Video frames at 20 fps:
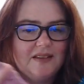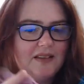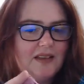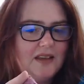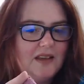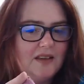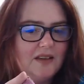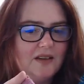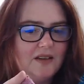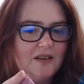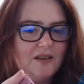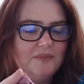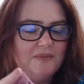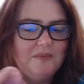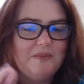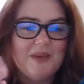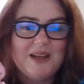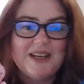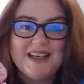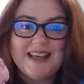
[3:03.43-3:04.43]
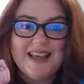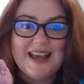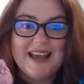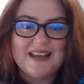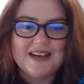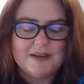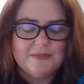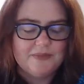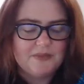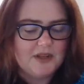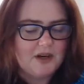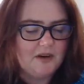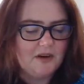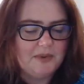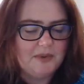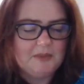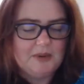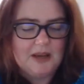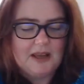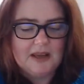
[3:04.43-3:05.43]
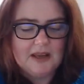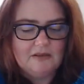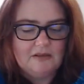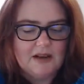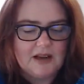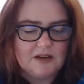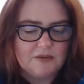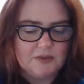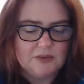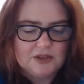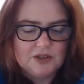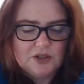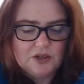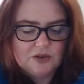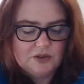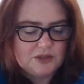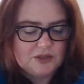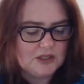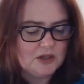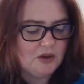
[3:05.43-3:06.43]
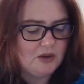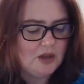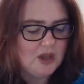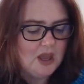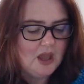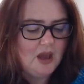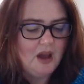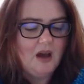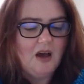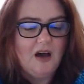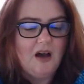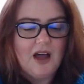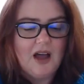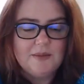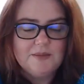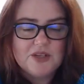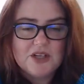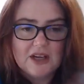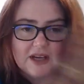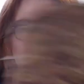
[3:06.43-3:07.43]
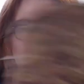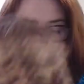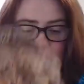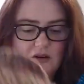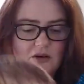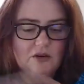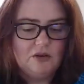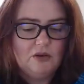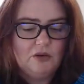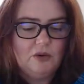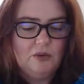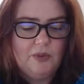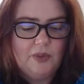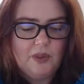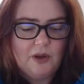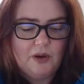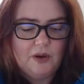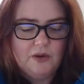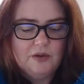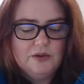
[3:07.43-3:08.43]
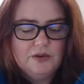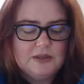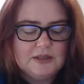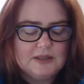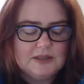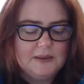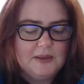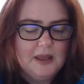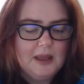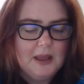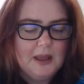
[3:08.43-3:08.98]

you go, my Niara that I've been playing around with too. So I'm chugging along on those.